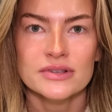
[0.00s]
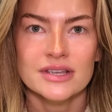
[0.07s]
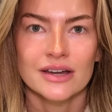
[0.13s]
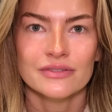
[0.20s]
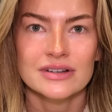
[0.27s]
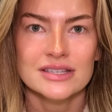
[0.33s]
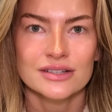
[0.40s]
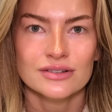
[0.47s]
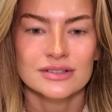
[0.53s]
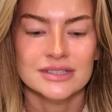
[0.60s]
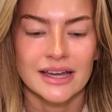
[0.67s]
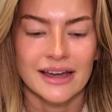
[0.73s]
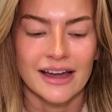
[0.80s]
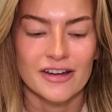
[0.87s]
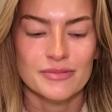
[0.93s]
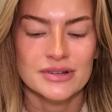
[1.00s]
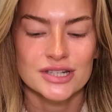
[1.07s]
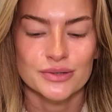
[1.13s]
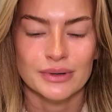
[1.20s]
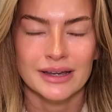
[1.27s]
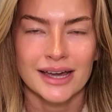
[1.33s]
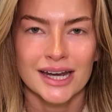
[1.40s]
every single day I've been
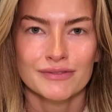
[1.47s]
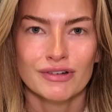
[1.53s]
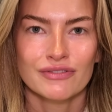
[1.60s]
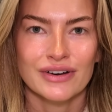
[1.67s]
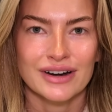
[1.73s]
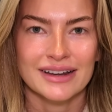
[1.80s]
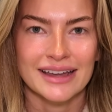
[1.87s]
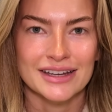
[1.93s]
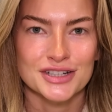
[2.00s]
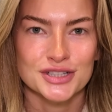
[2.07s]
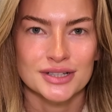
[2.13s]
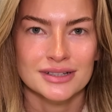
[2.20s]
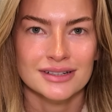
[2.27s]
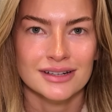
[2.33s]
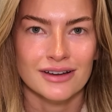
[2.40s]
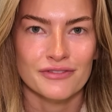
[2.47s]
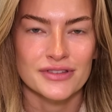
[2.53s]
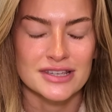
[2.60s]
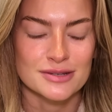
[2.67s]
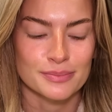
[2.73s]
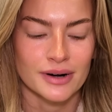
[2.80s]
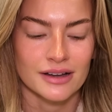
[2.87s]
doing kind of a variation of
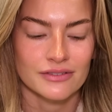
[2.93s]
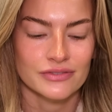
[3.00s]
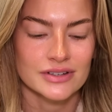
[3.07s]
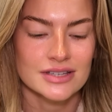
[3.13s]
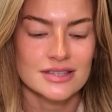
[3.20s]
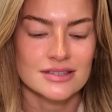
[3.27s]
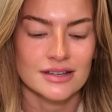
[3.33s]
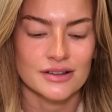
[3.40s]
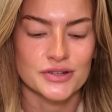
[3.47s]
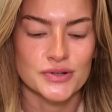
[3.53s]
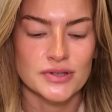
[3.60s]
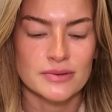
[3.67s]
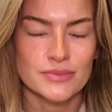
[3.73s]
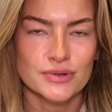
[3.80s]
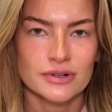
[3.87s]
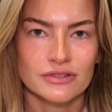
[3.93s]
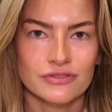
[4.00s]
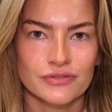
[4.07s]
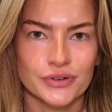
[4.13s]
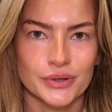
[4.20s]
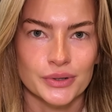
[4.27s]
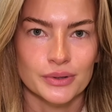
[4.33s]
this breakfast. I'll do some sort of
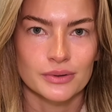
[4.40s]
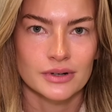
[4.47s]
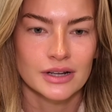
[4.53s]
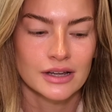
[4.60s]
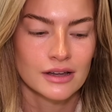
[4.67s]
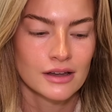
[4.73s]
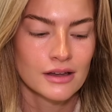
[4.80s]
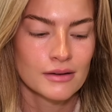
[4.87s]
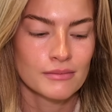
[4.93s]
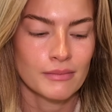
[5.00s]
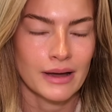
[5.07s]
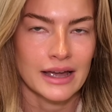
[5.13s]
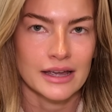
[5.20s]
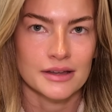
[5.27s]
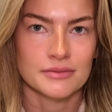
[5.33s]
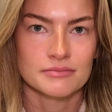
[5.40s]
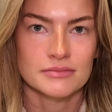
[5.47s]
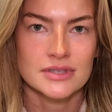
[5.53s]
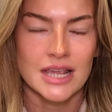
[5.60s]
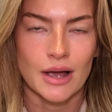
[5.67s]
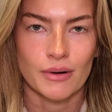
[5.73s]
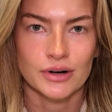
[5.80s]
fruit, my
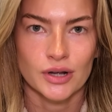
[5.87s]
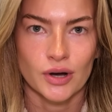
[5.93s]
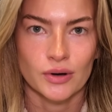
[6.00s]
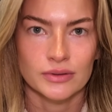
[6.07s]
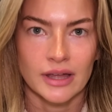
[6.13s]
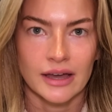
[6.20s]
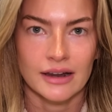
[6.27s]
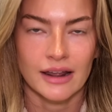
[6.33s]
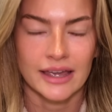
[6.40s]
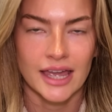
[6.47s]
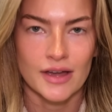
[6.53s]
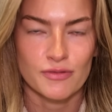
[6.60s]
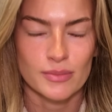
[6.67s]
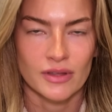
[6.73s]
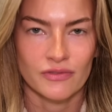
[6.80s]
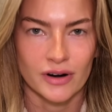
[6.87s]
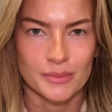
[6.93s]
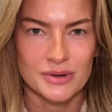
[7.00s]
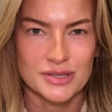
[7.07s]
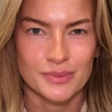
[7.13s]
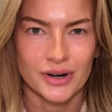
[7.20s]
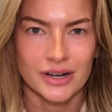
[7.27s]
sourdough that I get from the
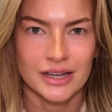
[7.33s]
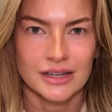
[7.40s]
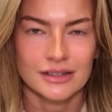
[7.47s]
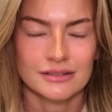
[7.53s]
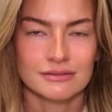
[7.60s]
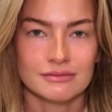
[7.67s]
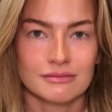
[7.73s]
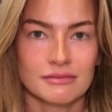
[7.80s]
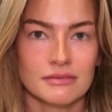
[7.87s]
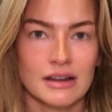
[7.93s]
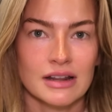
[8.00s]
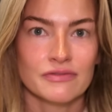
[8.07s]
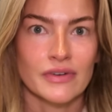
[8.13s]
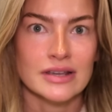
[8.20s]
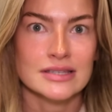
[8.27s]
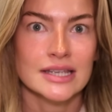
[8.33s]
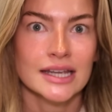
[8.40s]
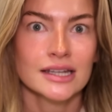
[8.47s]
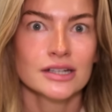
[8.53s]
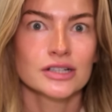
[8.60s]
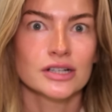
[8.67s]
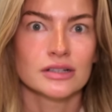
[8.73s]
farmer's market. Investing
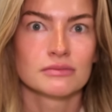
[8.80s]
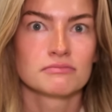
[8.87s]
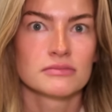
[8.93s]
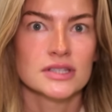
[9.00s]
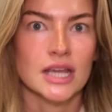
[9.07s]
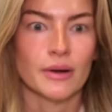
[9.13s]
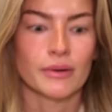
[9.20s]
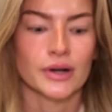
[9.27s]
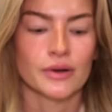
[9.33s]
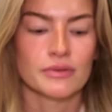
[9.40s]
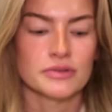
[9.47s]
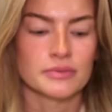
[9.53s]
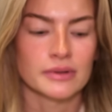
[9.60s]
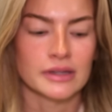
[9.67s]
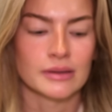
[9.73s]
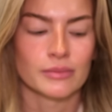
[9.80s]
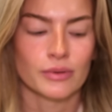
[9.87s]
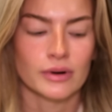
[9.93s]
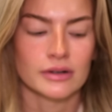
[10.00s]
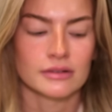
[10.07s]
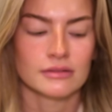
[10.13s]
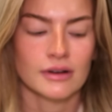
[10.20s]
in a good sourdough is really
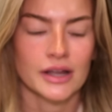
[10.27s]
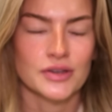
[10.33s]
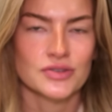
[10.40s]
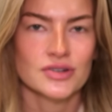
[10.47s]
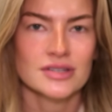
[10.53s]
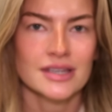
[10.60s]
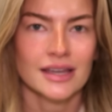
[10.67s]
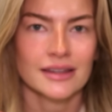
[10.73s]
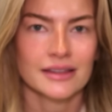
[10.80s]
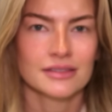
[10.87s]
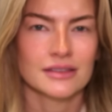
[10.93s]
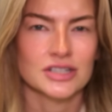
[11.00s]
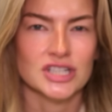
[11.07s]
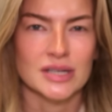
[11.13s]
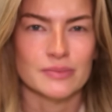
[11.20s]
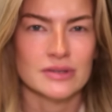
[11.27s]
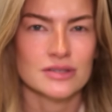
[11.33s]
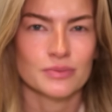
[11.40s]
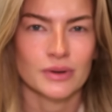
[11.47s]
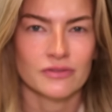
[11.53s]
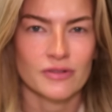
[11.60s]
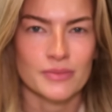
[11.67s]
important. I used to just get like the cheapest
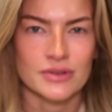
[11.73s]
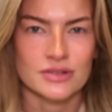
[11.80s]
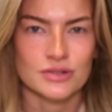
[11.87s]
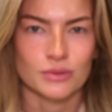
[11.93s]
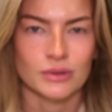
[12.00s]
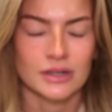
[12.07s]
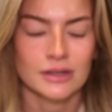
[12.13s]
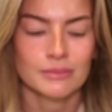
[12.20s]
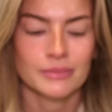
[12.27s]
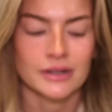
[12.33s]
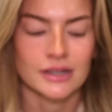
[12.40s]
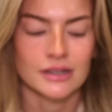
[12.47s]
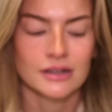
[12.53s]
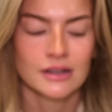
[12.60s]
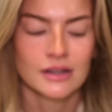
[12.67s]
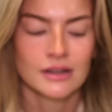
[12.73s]
one from the store, but